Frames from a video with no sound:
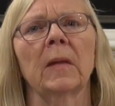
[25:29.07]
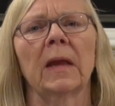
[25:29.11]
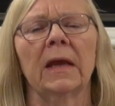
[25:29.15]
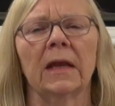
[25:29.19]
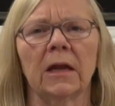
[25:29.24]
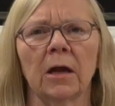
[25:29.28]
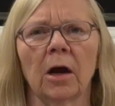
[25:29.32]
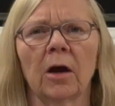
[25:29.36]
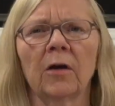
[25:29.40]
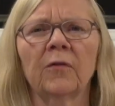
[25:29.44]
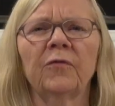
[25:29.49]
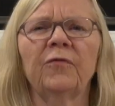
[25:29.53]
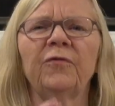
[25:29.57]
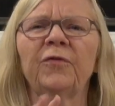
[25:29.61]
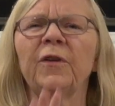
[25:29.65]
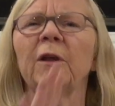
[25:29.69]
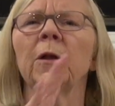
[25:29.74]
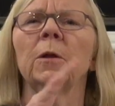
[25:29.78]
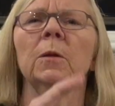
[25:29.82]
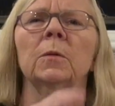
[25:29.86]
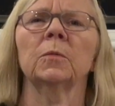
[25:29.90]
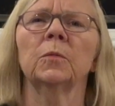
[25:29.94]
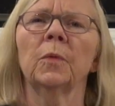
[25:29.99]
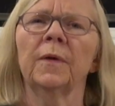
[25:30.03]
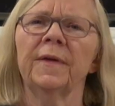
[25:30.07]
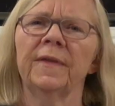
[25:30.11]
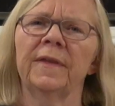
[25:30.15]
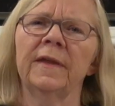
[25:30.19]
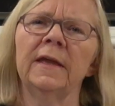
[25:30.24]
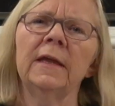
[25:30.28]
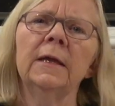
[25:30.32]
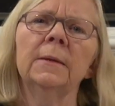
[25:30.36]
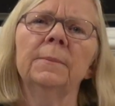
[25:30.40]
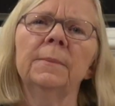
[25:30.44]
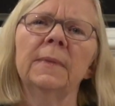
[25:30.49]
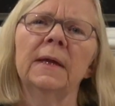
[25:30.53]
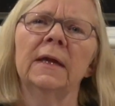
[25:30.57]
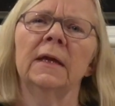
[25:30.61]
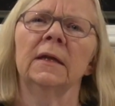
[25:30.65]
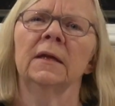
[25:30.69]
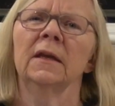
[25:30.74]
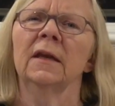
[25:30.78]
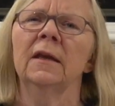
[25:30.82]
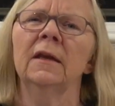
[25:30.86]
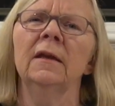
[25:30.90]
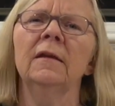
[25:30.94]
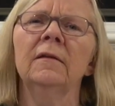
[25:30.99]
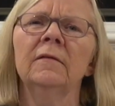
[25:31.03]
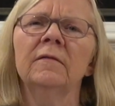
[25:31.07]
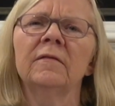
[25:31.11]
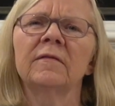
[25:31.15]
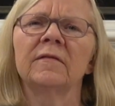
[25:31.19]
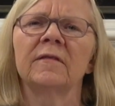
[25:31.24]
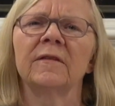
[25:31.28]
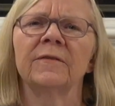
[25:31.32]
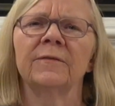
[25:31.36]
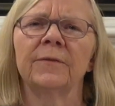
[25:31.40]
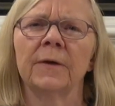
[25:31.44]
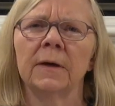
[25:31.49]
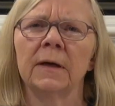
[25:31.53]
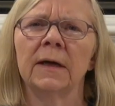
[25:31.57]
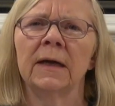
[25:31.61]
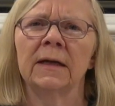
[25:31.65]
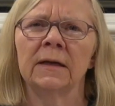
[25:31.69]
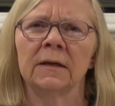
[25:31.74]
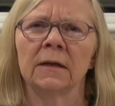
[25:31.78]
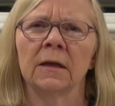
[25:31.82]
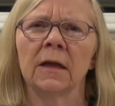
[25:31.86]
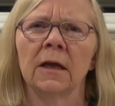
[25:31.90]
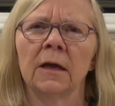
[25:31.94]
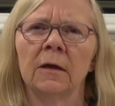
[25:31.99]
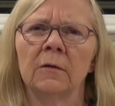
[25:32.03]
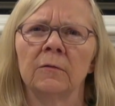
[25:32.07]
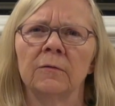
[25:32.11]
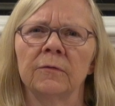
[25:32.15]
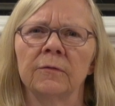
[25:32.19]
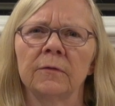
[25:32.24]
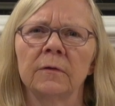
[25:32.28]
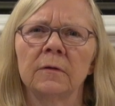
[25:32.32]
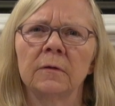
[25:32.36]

and are filled with him and his divine love.